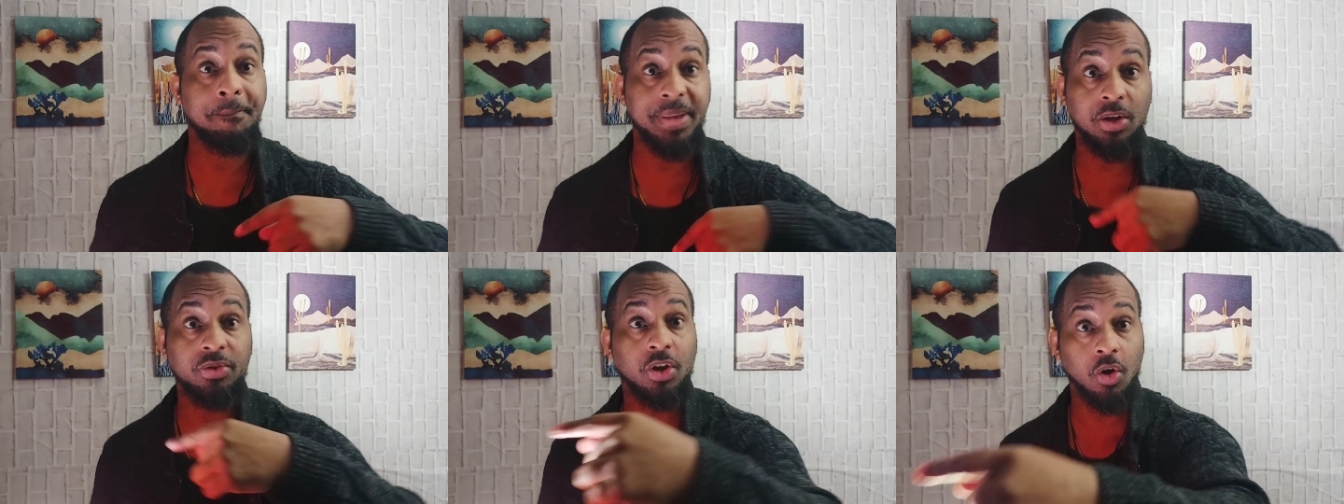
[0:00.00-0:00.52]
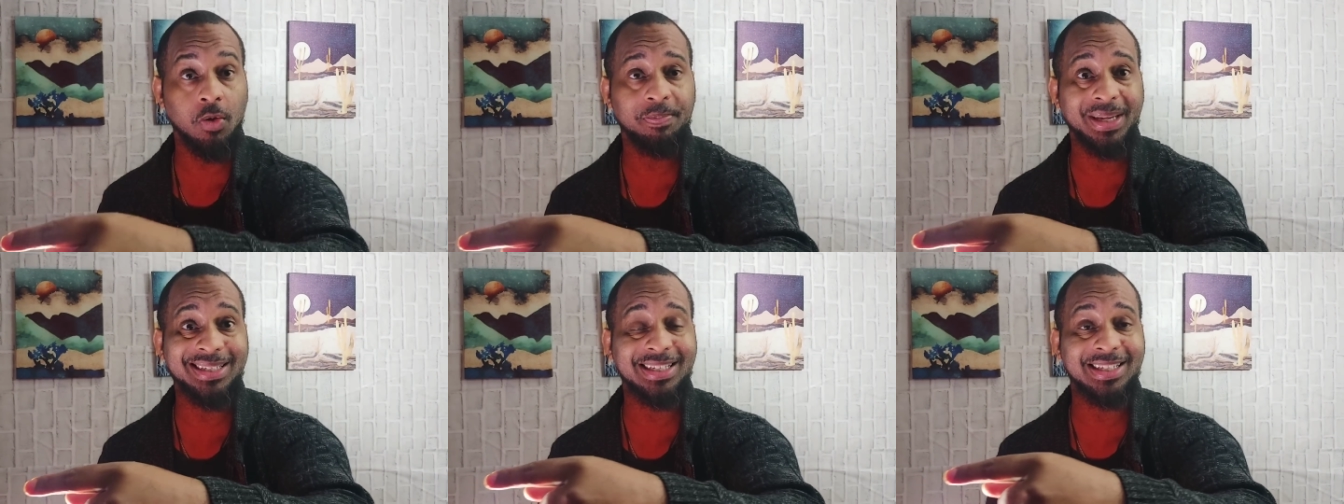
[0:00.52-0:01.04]
build their own
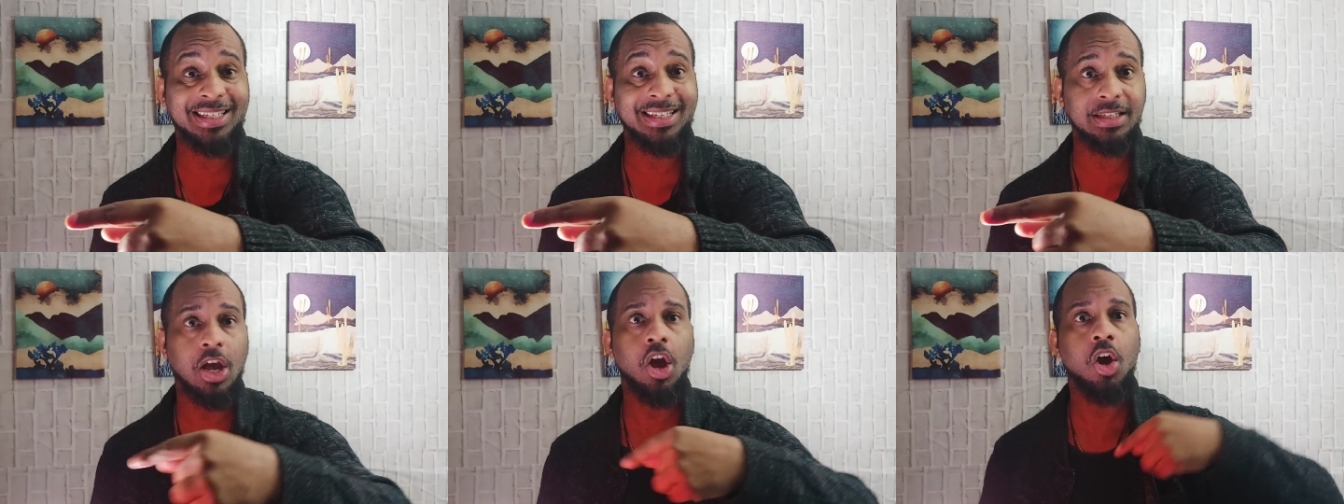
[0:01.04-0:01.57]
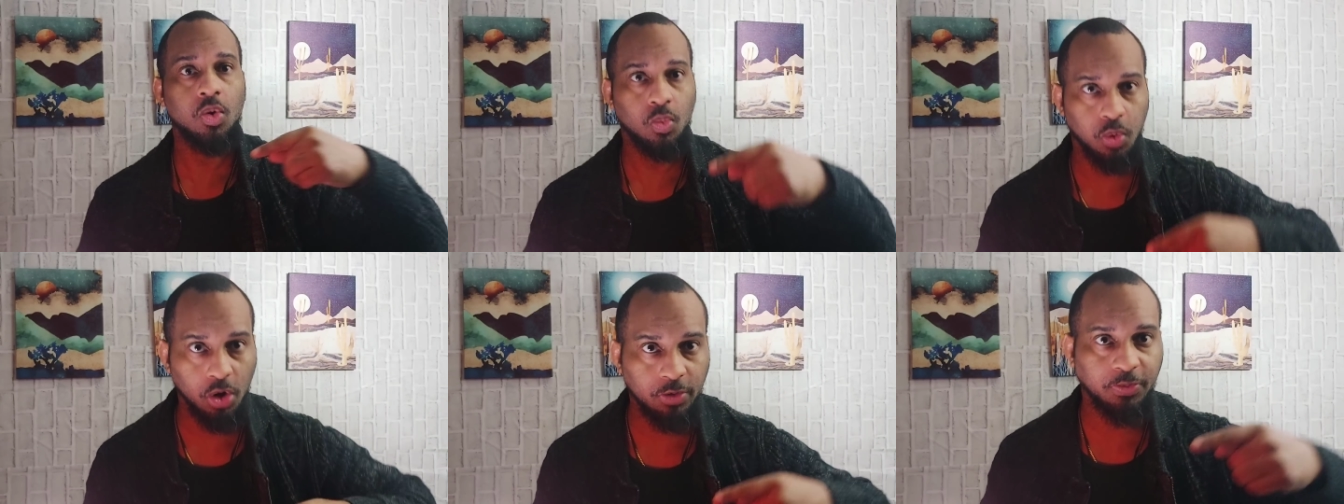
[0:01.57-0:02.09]
businesses,
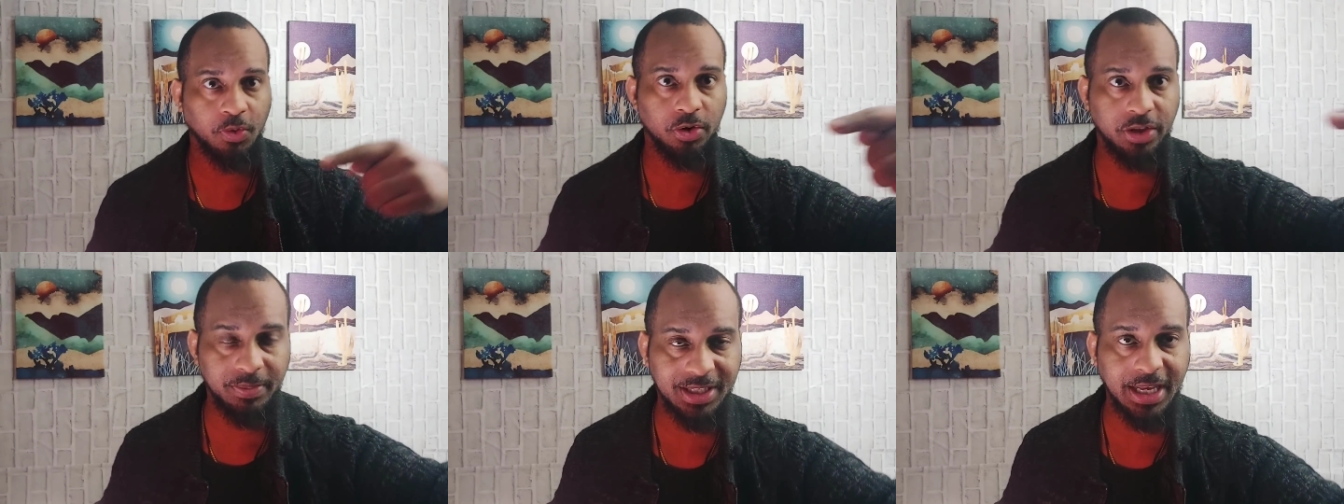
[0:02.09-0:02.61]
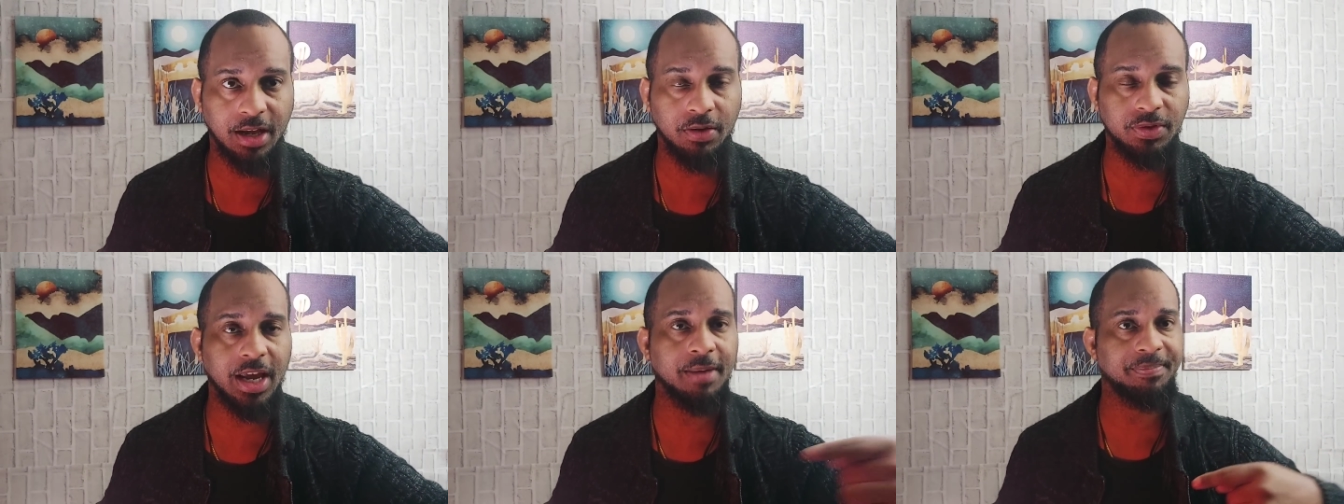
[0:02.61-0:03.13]
work for
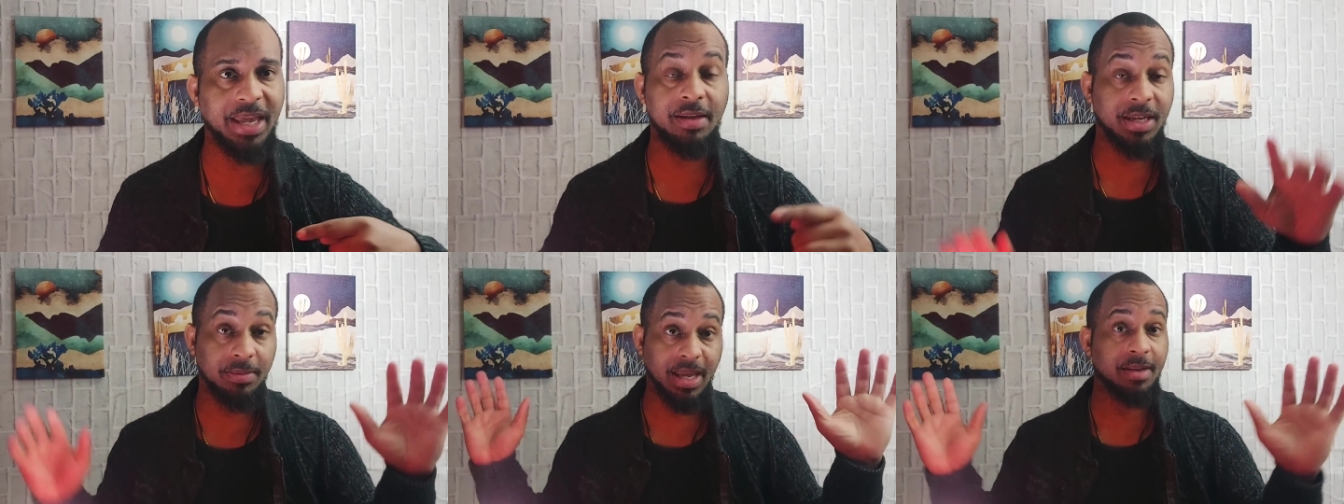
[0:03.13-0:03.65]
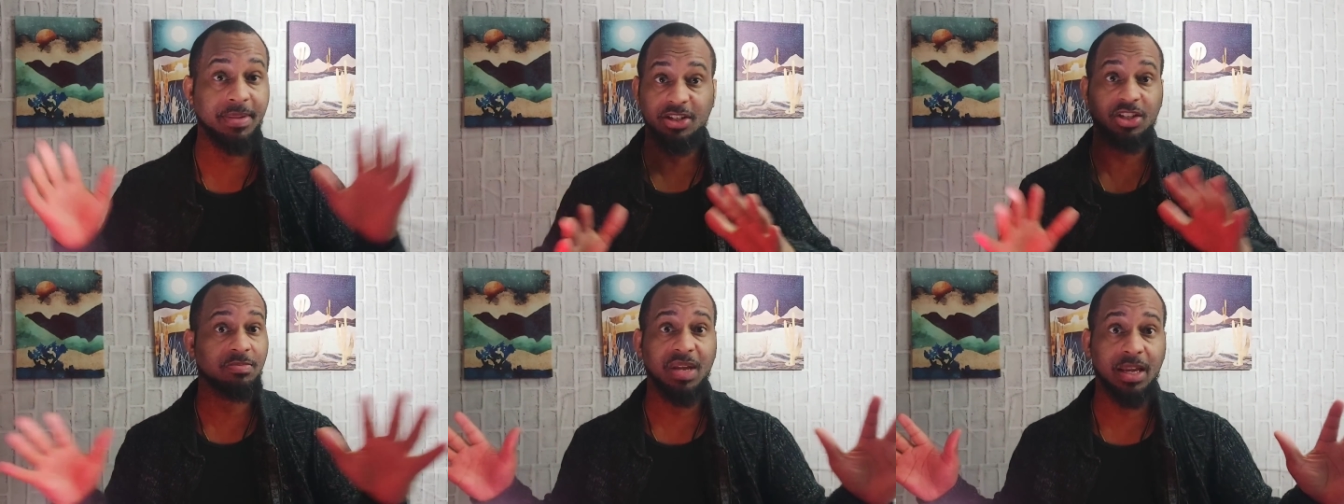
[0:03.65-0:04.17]
themselves, and maybe, maybe,
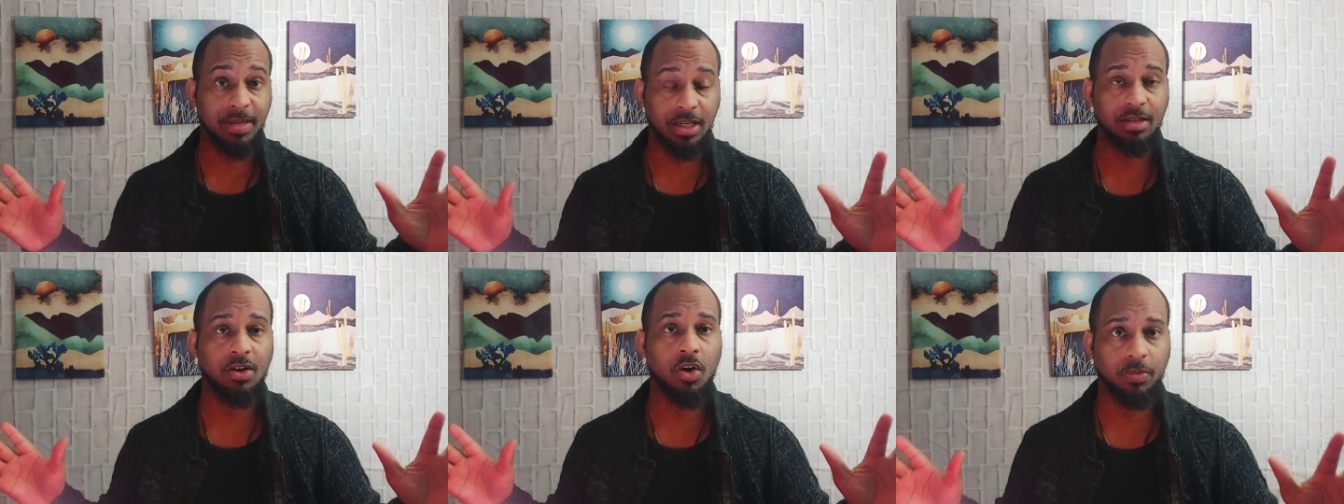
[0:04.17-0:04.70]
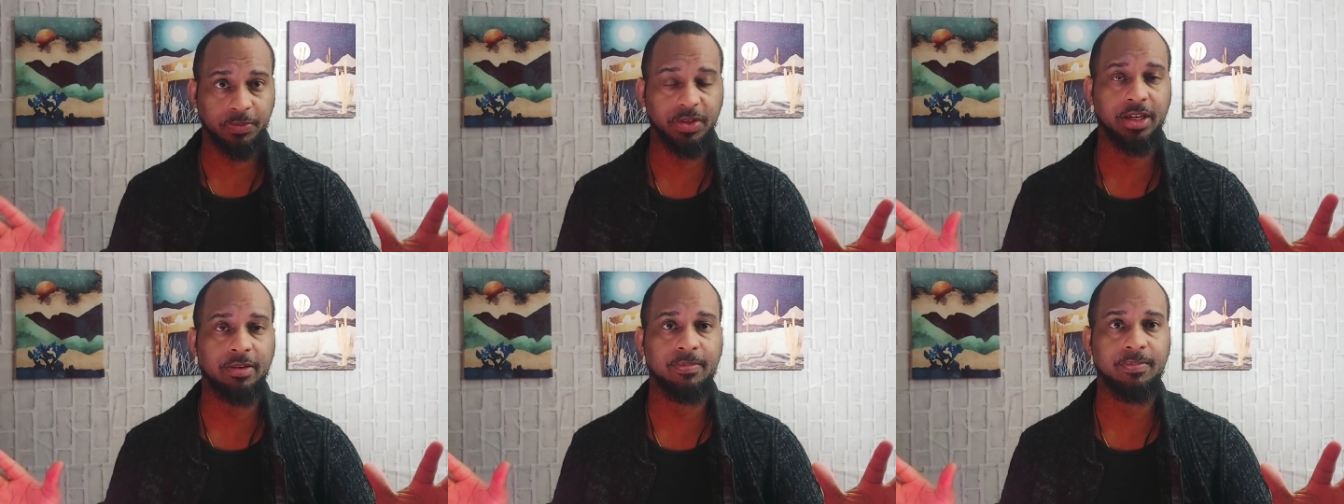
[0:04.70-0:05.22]
just maybe,
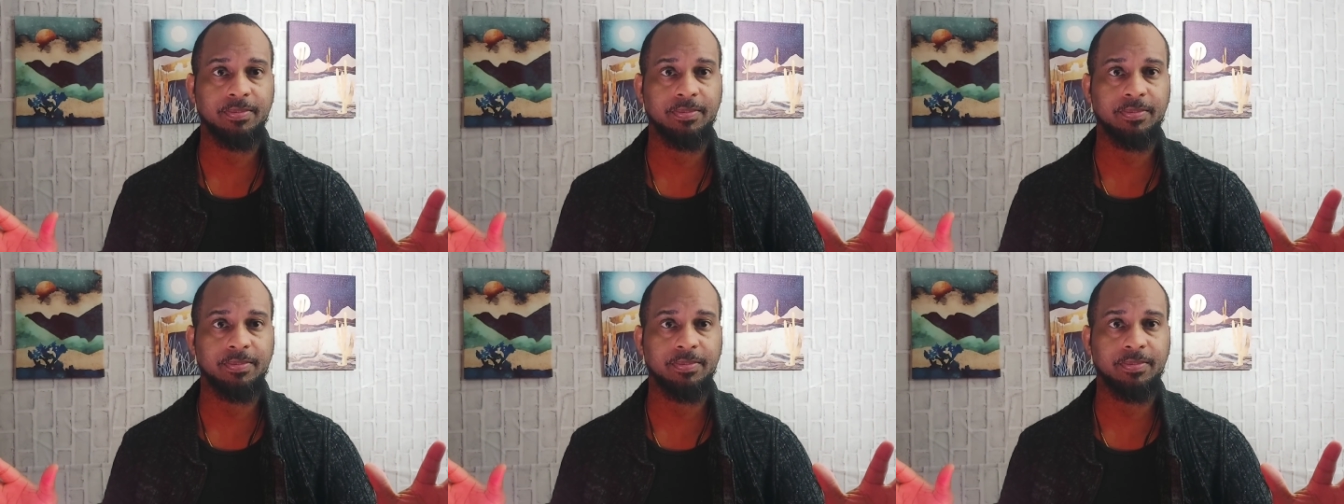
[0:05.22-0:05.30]
hopefully,